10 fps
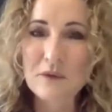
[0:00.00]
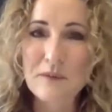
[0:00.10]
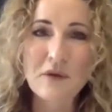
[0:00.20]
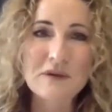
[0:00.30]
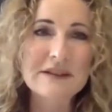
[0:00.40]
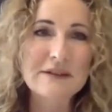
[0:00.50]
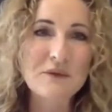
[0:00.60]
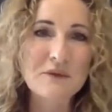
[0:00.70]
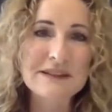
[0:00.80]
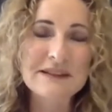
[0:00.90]
you tick all the
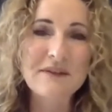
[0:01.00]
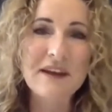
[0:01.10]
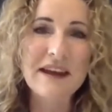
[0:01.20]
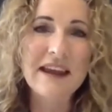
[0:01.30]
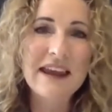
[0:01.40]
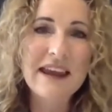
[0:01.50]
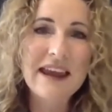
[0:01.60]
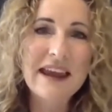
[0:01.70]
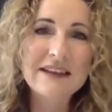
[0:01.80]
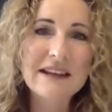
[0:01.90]
boxes, all the rest of it.
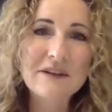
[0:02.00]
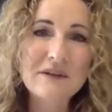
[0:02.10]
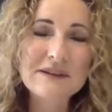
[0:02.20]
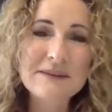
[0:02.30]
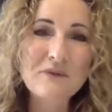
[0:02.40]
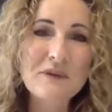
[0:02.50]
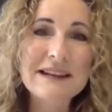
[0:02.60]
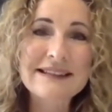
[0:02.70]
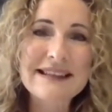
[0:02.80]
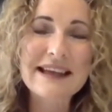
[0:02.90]
And some
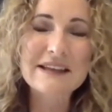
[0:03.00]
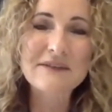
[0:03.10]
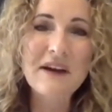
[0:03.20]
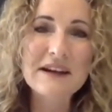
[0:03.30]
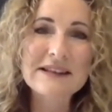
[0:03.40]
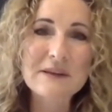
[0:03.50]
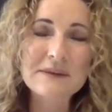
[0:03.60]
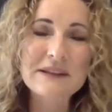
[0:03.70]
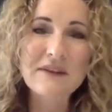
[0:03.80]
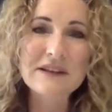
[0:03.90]
really sound advice
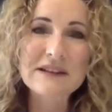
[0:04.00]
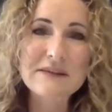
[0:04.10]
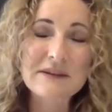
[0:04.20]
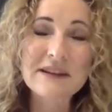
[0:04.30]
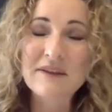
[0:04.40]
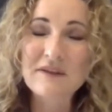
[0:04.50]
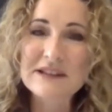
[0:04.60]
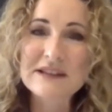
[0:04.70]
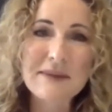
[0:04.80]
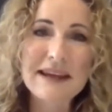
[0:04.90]
that was given
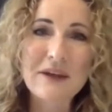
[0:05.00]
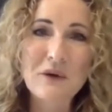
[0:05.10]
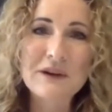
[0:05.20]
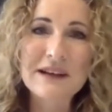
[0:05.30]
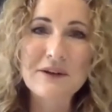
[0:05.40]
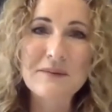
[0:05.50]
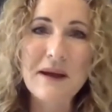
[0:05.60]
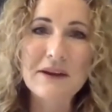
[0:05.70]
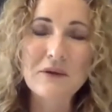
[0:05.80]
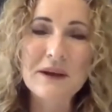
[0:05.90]
to me earlier
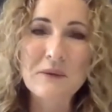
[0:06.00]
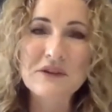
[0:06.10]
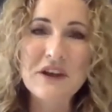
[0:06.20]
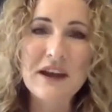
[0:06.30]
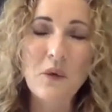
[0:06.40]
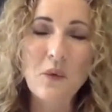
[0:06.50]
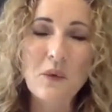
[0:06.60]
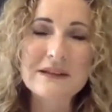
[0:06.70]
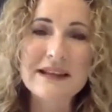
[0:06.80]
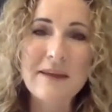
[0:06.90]
in my career, which I
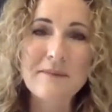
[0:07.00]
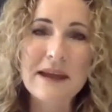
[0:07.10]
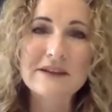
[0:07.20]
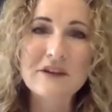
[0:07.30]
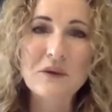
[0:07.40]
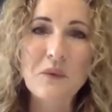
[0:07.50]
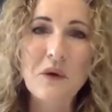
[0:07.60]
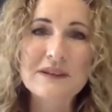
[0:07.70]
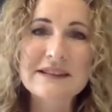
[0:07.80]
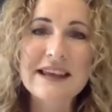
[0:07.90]
always come back to,
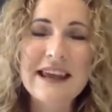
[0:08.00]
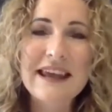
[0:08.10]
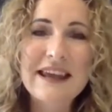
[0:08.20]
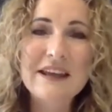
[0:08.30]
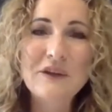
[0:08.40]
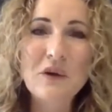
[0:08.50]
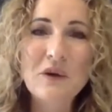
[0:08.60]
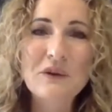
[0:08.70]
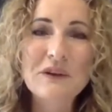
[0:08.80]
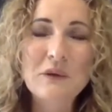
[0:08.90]
was,
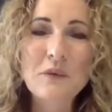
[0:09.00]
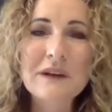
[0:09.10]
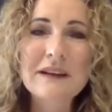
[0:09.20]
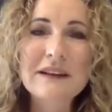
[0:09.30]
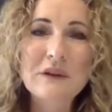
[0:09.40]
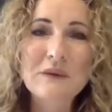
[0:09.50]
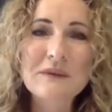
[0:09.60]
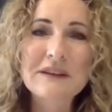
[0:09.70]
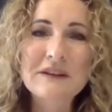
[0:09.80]
you'll